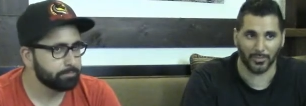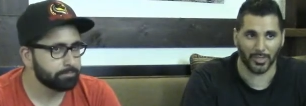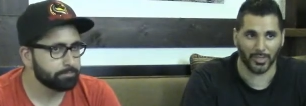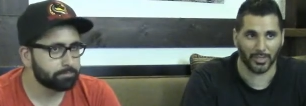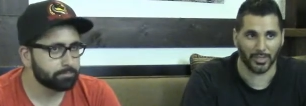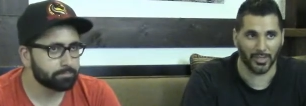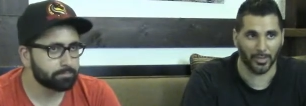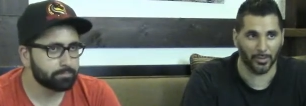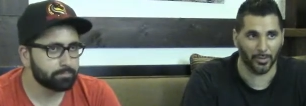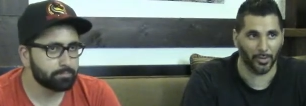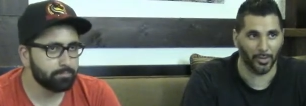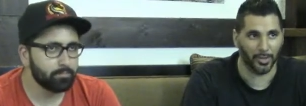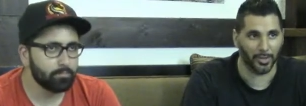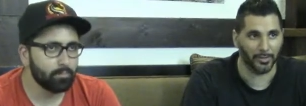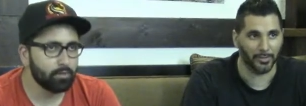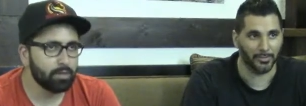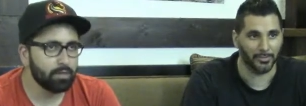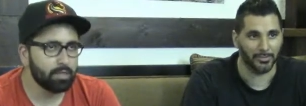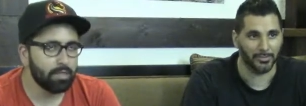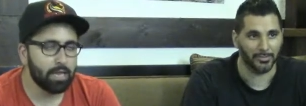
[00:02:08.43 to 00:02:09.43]
Speaker 1: let's keep going.
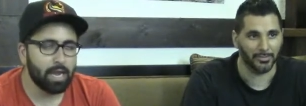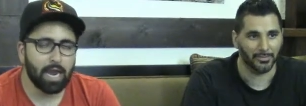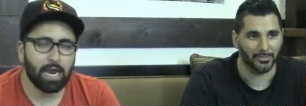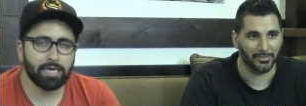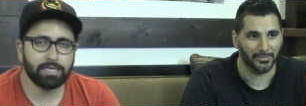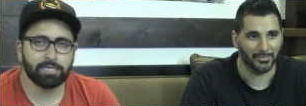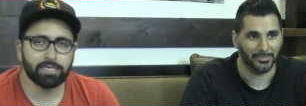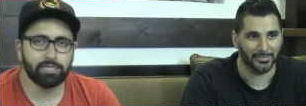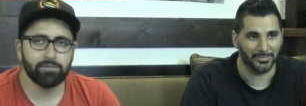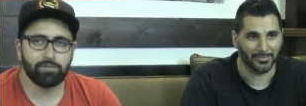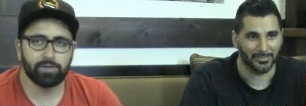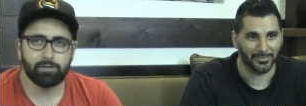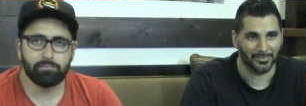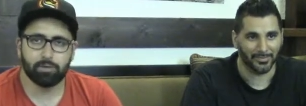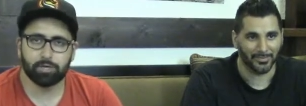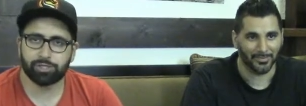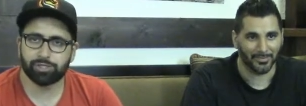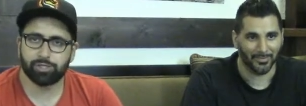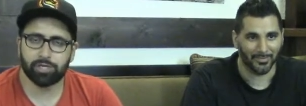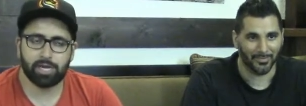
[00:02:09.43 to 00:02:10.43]
I didn't even eat
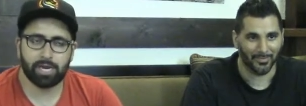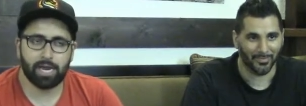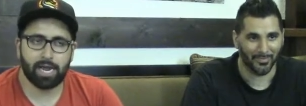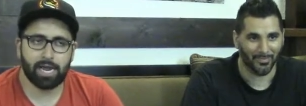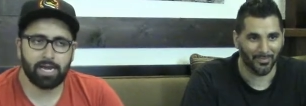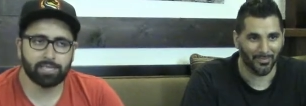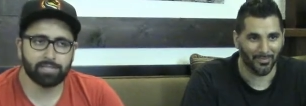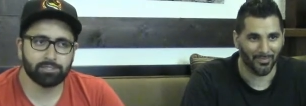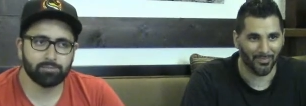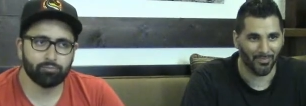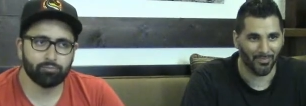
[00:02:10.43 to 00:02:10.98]
much today. I had